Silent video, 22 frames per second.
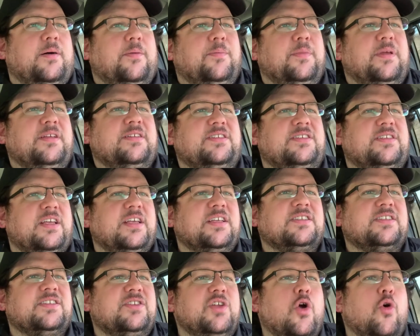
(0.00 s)

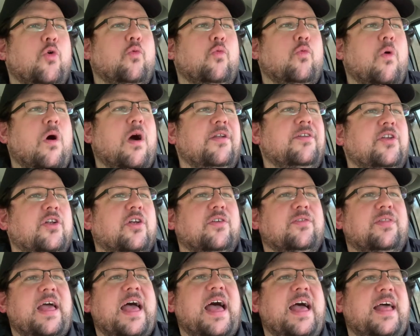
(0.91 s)
It's no
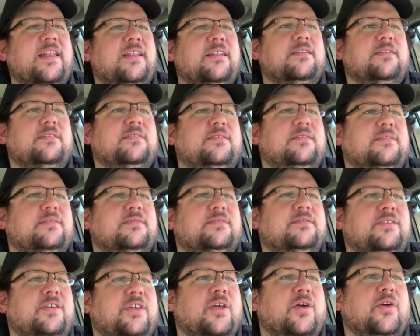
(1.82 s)
wonder that,
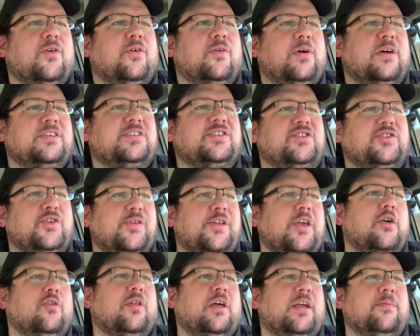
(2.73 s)
a
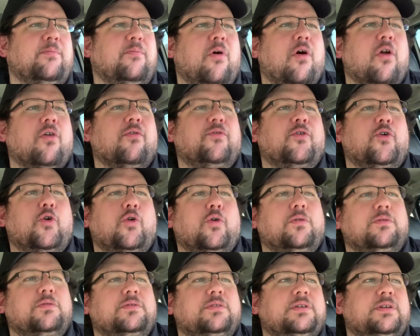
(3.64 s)
studio like
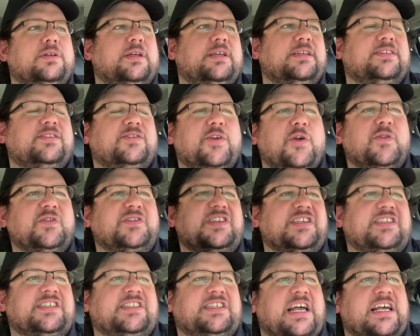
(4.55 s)
Marvel is so
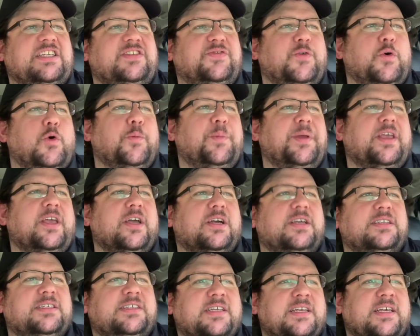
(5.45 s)
successful,
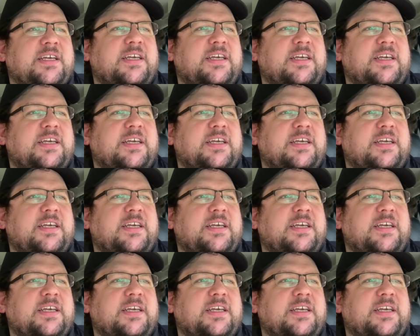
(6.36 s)
because